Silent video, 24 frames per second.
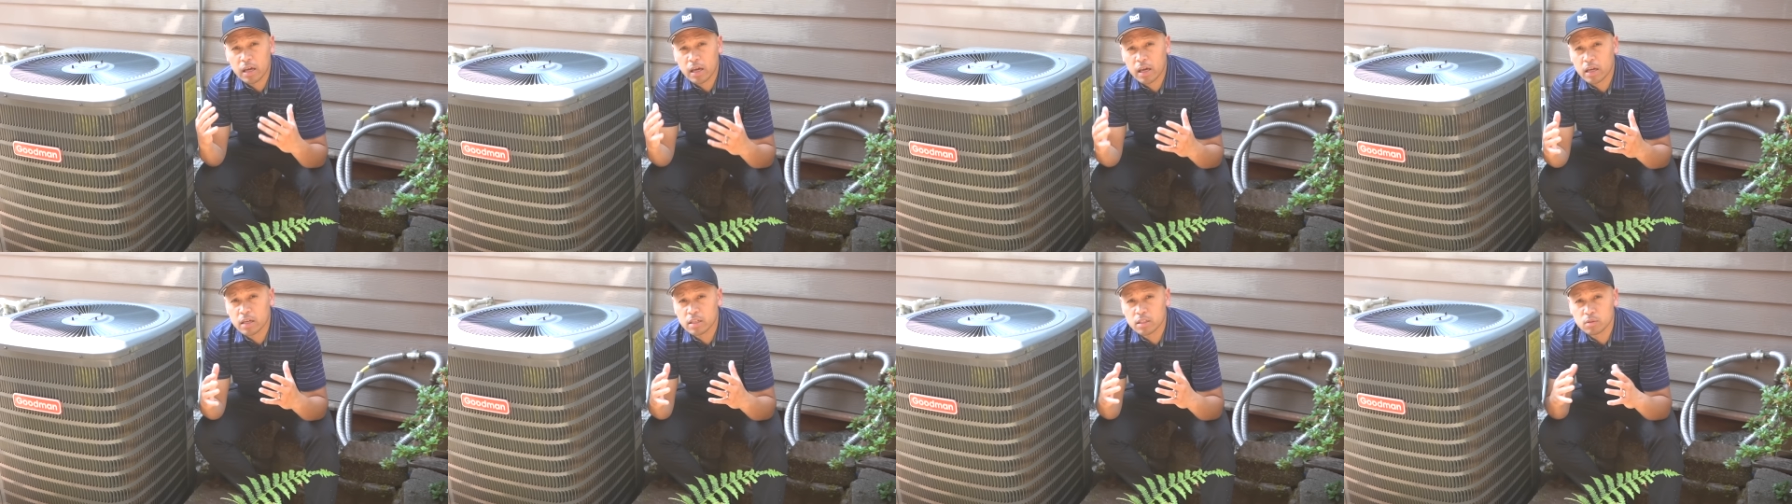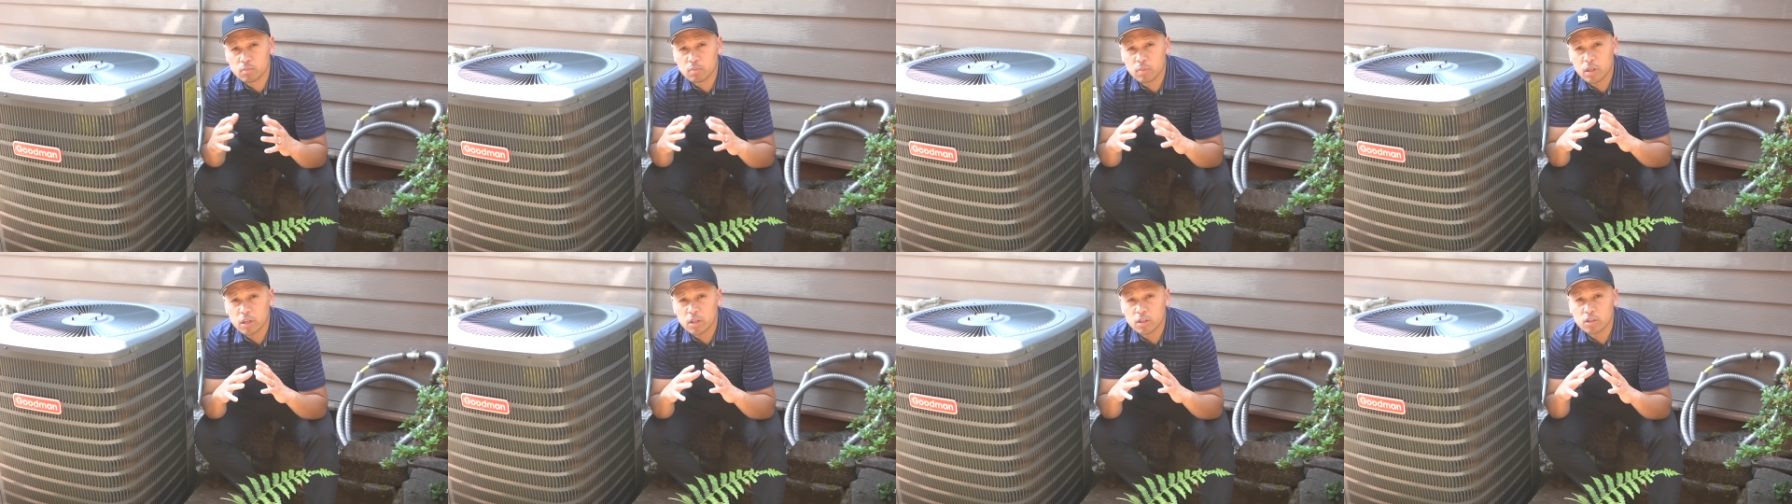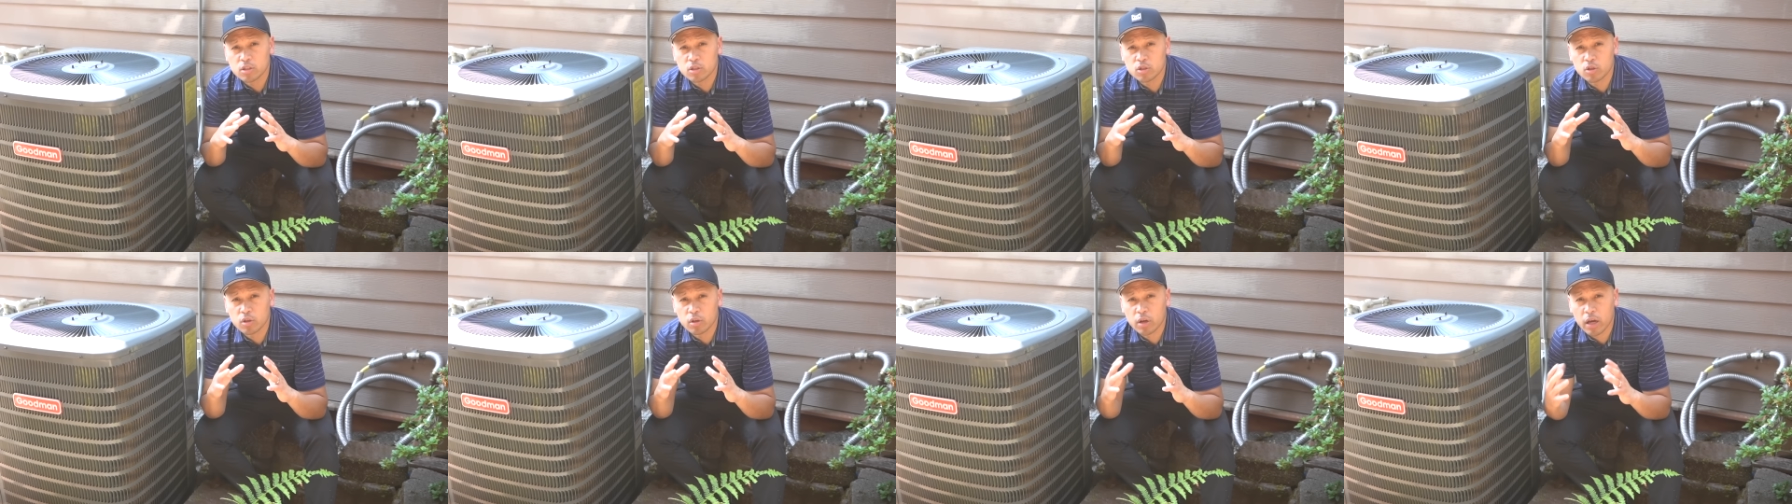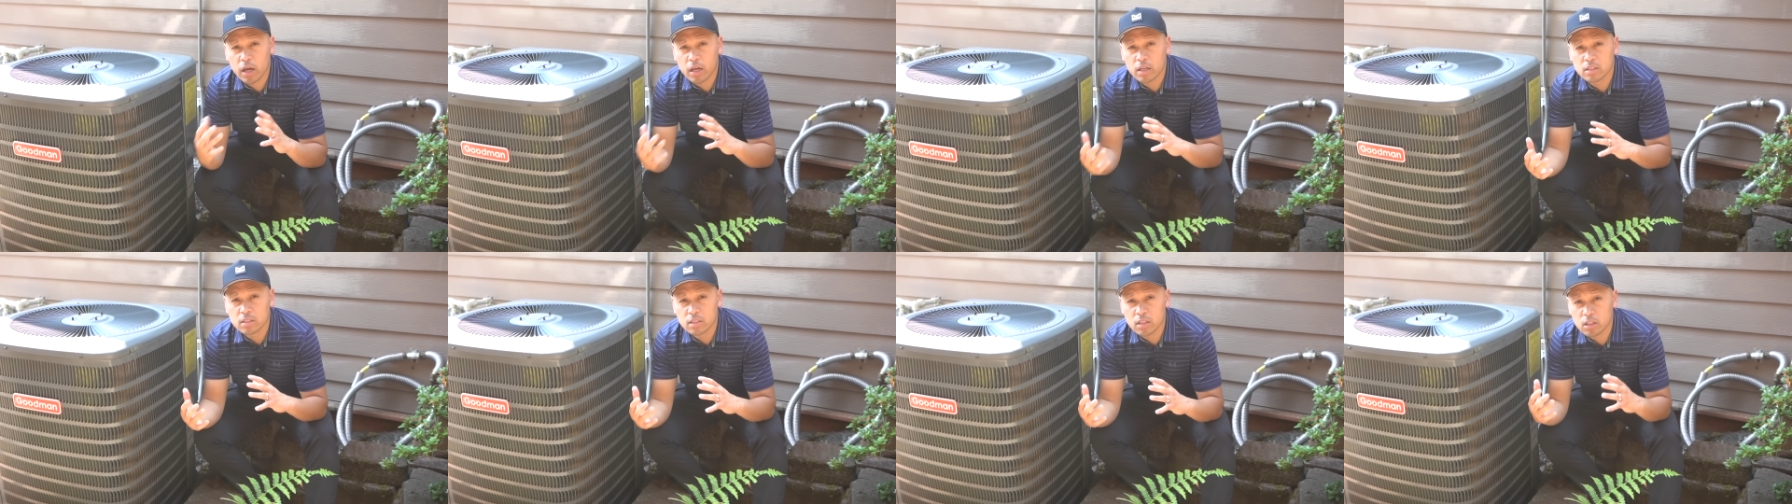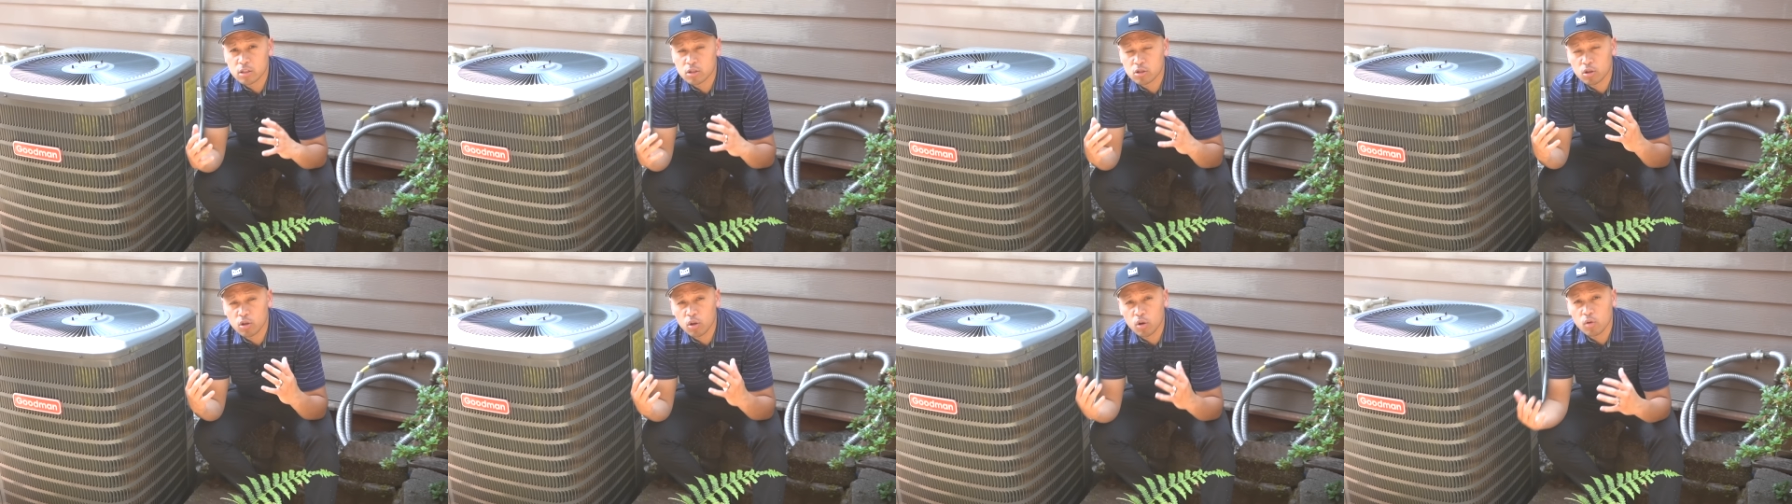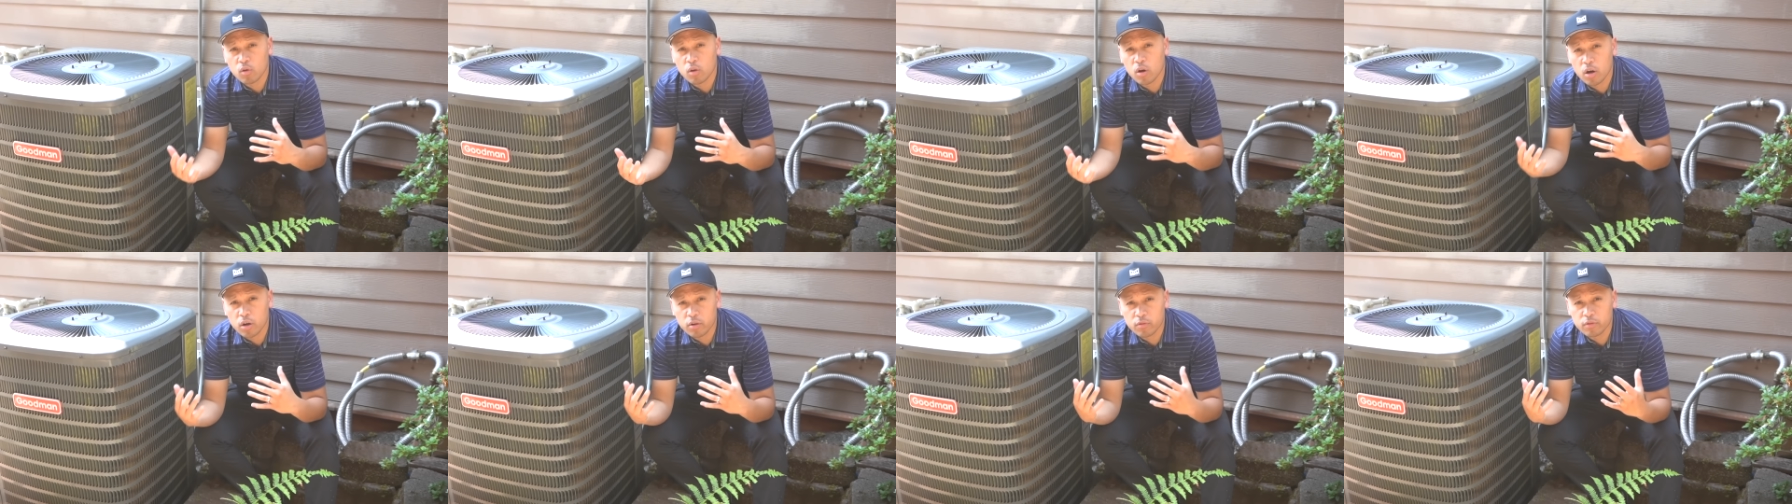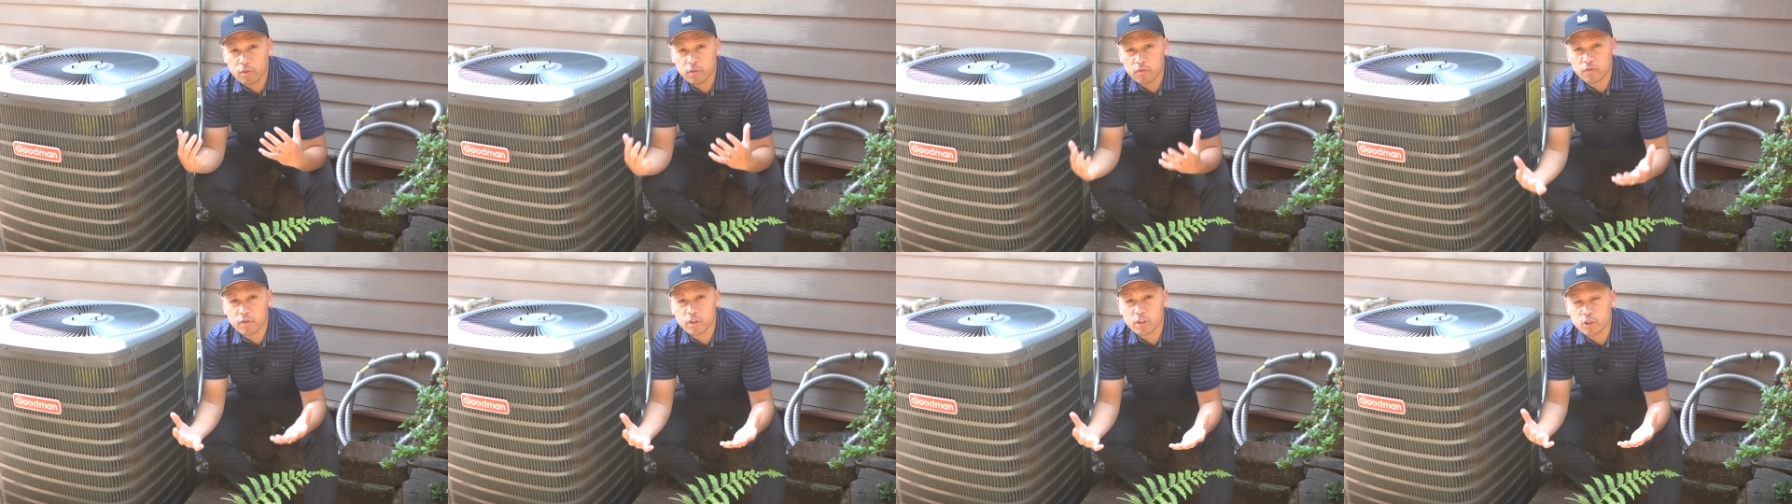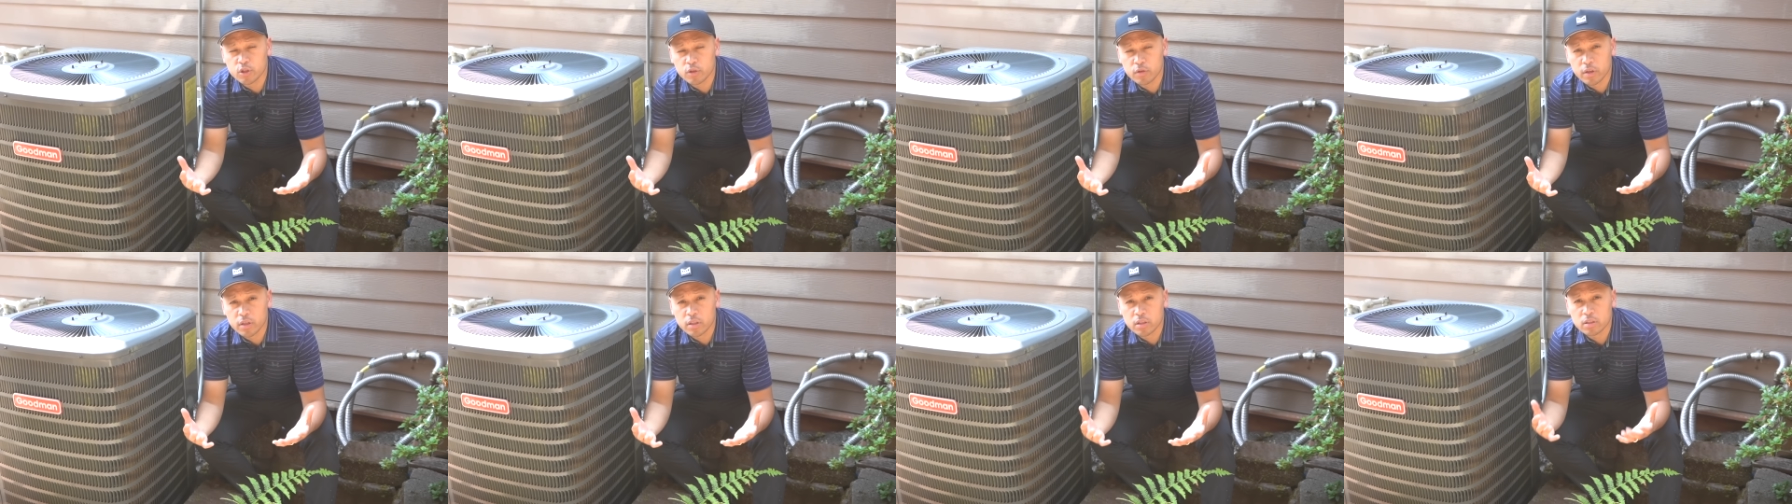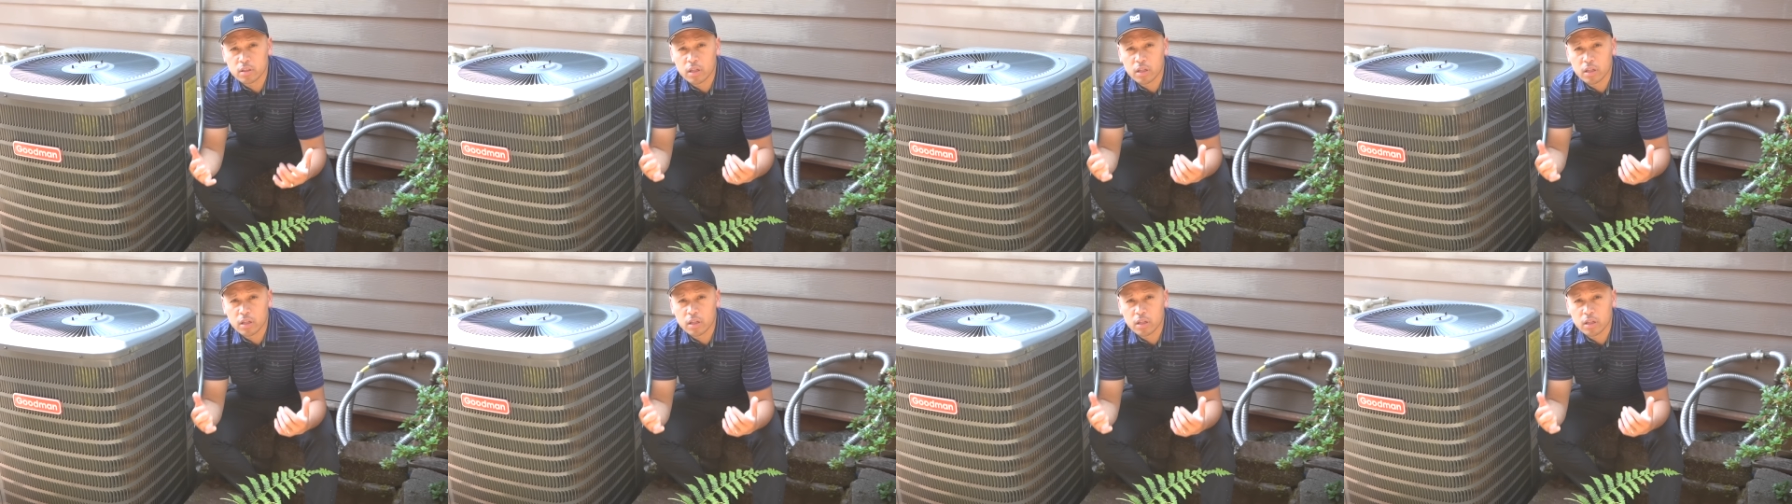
is because your AC is low on refrigerant.